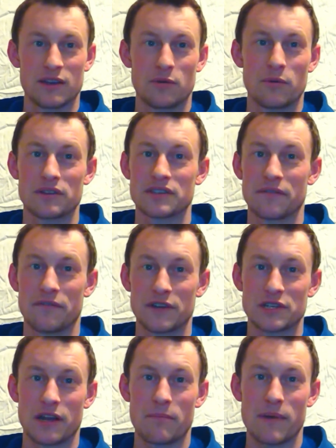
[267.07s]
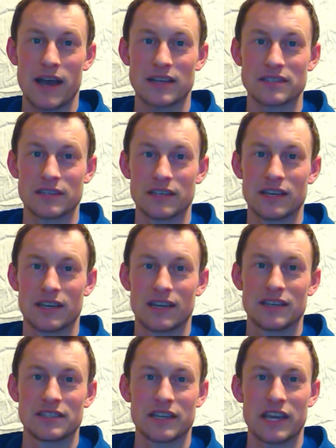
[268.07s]
with sufficient ampacity
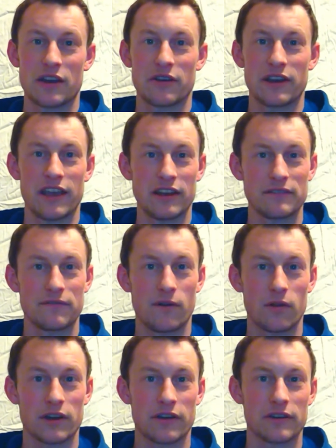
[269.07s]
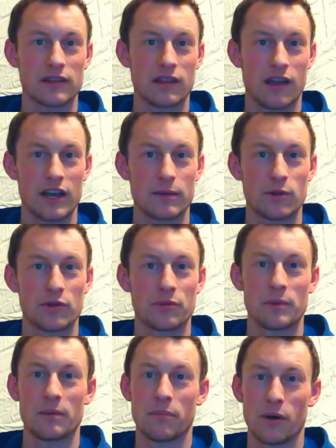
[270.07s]
to carry any fault current liable to
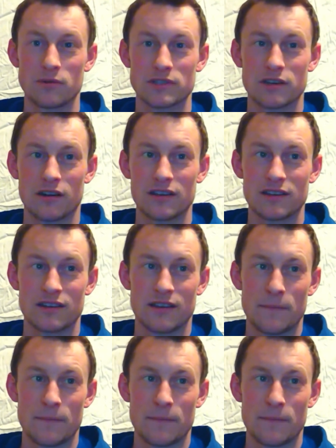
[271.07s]
be imposed on it